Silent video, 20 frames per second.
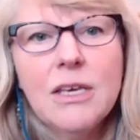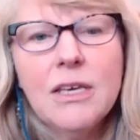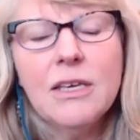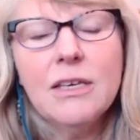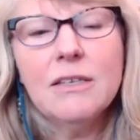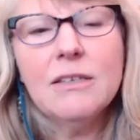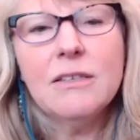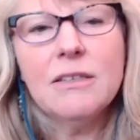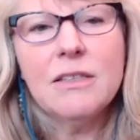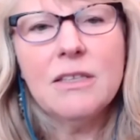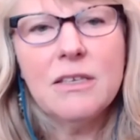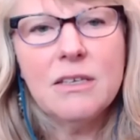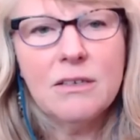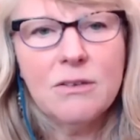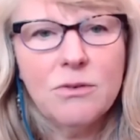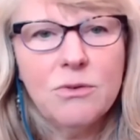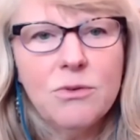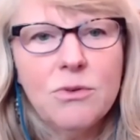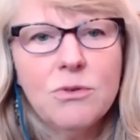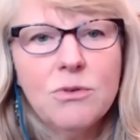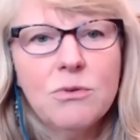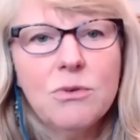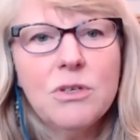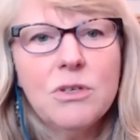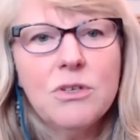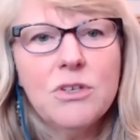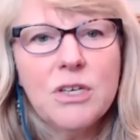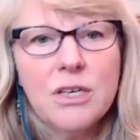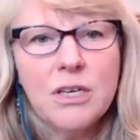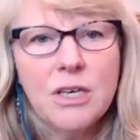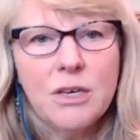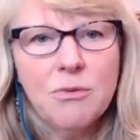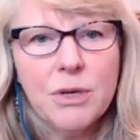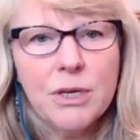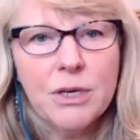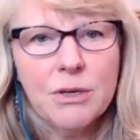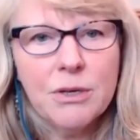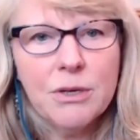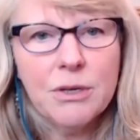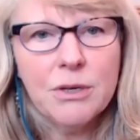is the Usui Shiki
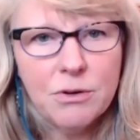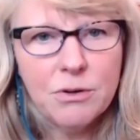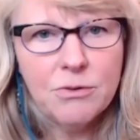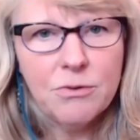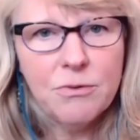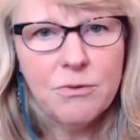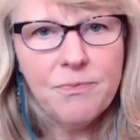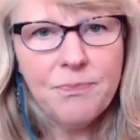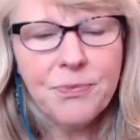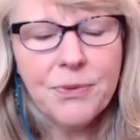Ryoho,